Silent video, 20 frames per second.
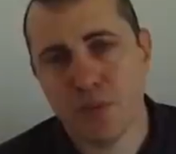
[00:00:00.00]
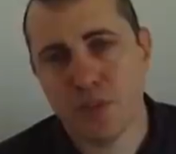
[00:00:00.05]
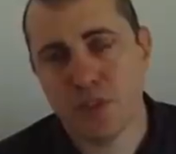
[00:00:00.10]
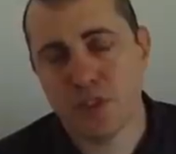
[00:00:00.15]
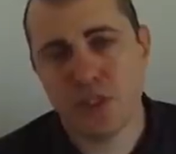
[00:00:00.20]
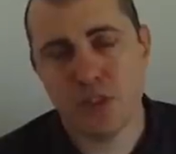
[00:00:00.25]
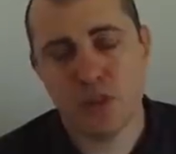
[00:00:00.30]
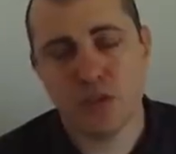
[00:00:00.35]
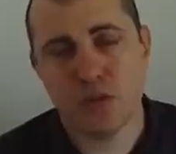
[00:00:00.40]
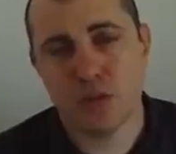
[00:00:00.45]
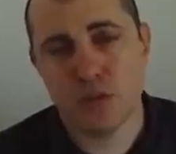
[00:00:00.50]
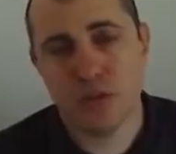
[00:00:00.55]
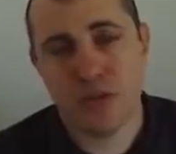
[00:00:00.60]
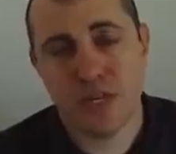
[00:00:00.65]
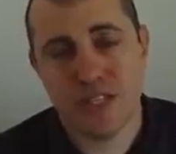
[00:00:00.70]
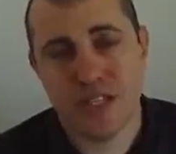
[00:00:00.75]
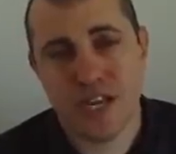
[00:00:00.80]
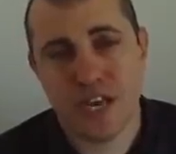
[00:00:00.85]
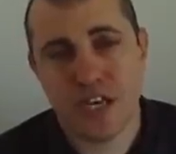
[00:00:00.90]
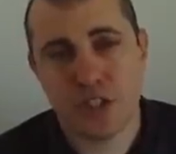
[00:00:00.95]
put in your
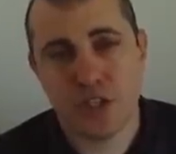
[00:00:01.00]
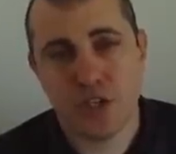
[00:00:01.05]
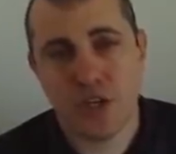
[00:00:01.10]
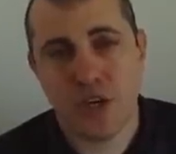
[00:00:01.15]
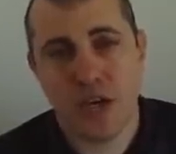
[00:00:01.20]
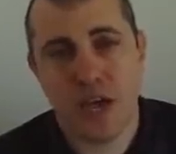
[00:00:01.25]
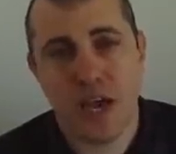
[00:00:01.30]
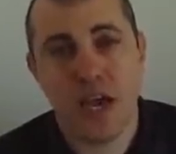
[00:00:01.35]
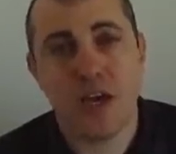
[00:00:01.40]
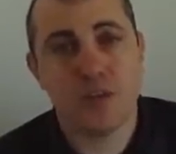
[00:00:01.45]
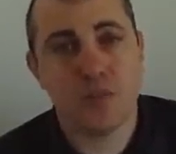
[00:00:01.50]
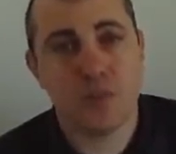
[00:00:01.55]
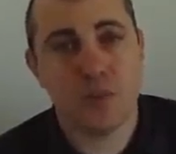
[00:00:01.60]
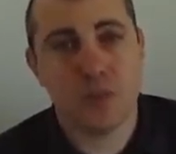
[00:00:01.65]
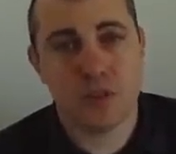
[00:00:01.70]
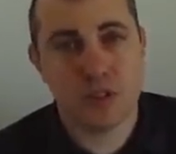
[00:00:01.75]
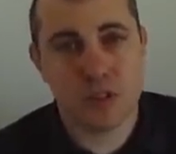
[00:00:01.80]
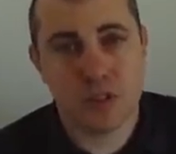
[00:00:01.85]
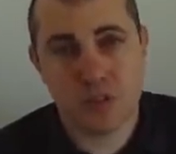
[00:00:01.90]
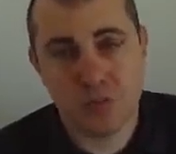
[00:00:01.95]
transaction an
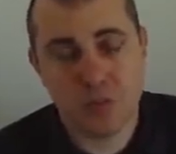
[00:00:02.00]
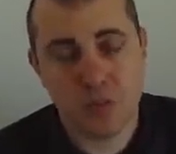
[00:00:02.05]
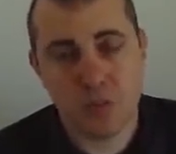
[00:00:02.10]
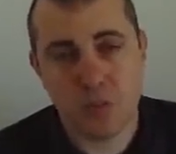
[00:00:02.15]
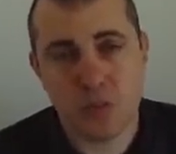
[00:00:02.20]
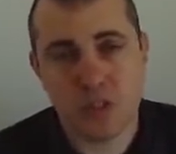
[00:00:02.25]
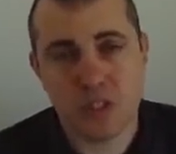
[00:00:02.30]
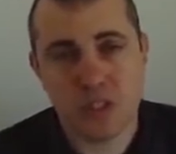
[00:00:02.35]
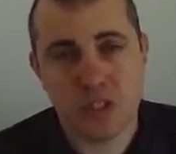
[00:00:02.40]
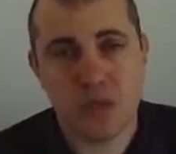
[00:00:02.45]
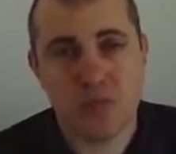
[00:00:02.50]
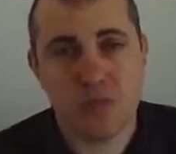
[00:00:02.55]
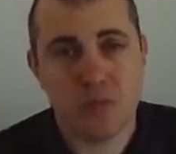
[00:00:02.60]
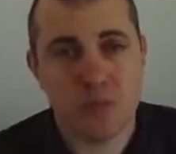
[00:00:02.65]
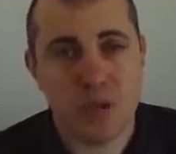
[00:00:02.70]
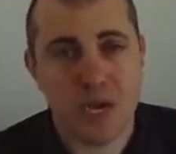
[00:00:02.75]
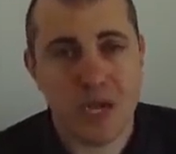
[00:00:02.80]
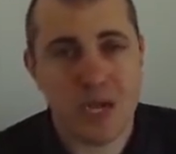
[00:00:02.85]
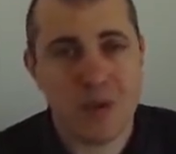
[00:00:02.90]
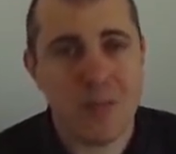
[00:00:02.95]
output that could be
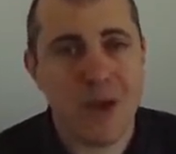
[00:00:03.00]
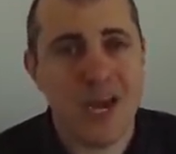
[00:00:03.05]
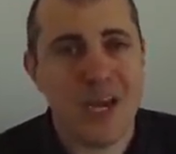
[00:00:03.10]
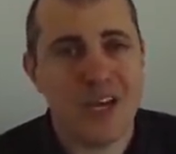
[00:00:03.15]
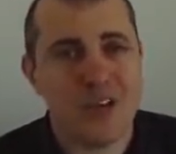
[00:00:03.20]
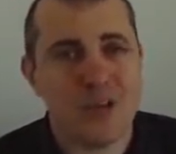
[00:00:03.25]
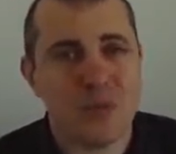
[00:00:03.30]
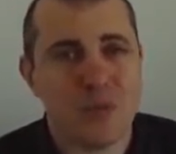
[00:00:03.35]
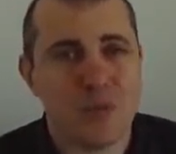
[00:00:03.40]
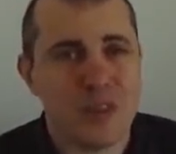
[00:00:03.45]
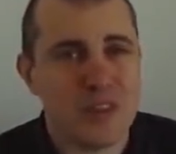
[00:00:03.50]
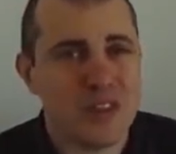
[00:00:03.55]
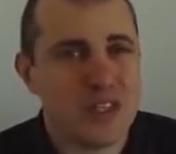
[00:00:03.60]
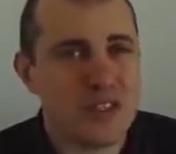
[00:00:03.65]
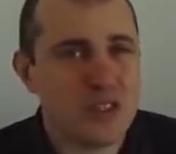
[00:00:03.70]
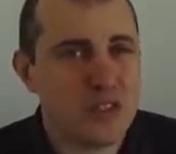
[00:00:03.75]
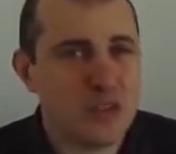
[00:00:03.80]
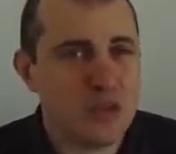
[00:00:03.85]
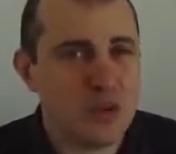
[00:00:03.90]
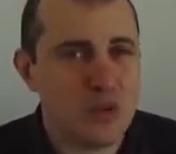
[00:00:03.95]
redeemed by a miner, but
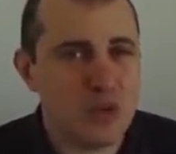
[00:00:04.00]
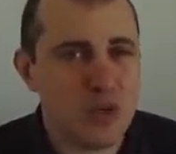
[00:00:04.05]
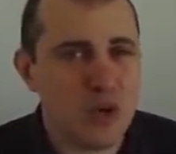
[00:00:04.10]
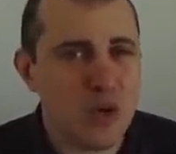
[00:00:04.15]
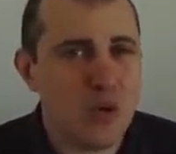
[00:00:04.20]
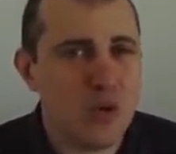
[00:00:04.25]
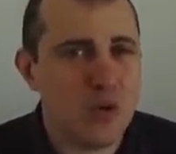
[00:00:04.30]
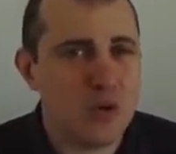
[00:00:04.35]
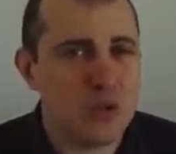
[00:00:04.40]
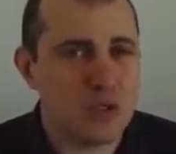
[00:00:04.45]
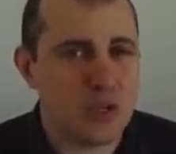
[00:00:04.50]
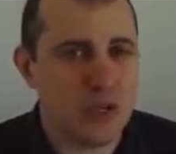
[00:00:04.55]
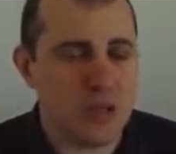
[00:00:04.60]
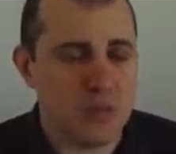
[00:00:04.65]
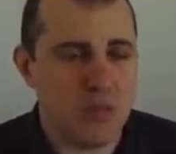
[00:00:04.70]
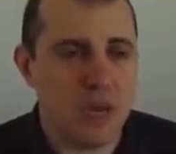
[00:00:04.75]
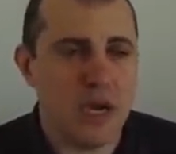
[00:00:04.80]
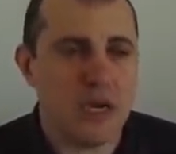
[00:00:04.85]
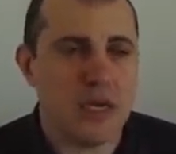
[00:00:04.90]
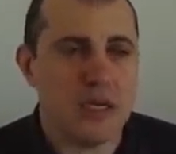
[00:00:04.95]
then you don't know who's going
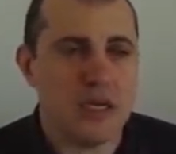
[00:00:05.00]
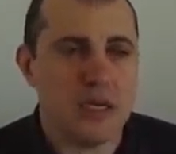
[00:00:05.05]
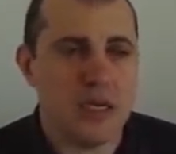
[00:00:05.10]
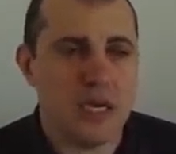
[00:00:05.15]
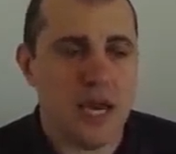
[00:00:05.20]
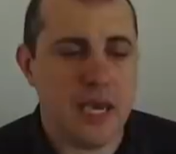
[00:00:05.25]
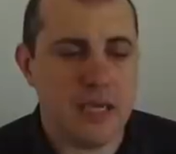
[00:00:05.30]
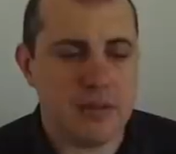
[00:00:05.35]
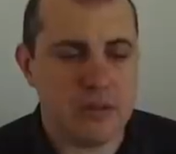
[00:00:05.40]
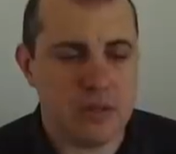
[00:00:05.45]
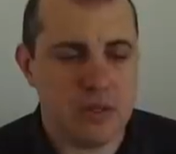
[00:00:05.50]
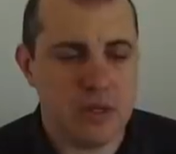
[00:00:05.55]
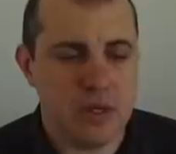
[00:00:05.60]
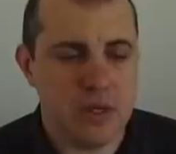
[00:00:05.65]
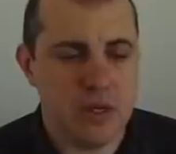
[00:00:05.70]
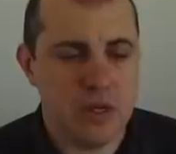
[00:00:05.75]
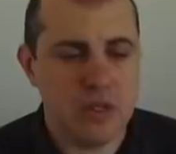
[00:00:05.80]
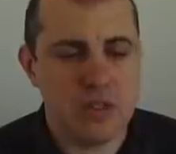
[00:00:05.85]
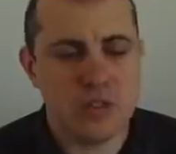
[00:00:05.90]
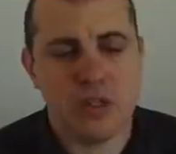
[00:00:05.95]
to mine it yet.
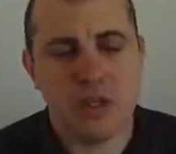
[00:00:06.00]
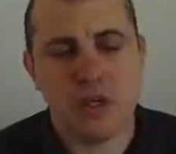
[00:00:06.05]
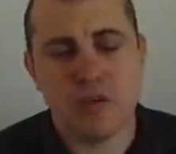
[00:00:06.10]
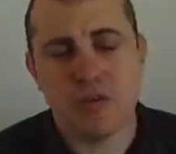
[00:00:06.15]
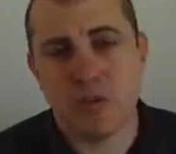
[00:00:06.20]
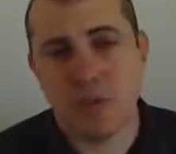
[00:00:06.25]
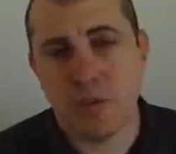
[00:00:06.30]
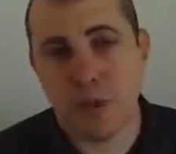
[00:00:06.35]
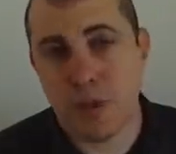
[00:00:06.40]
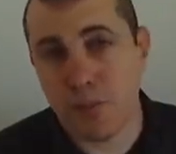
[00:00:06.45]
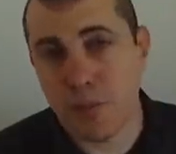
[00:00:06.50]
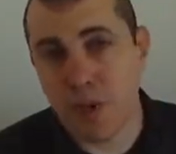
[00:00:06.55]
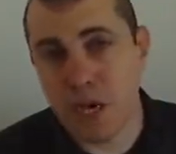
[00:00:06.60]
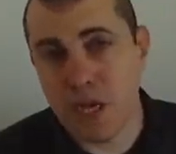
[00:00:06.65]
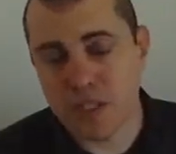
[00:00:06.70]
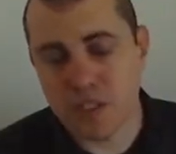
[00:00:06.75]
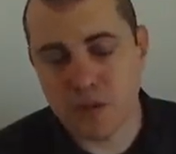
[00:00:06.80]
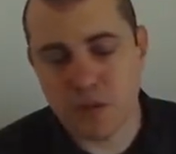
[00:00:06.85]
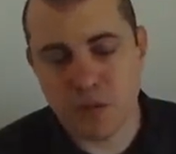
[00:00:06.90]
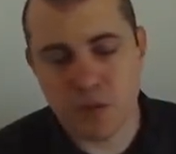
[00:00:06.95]
So that would be
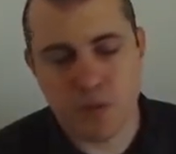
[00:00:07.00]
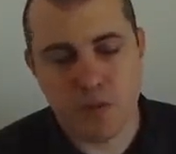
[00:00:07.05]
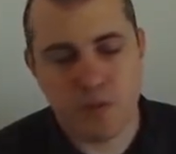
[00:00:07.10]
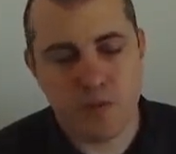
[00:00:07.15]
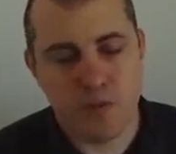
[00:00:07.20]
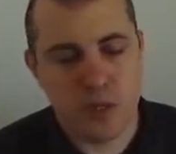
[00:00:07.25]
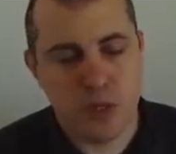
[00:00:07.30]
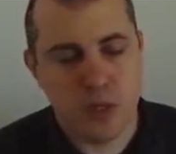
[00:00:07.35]
impossible.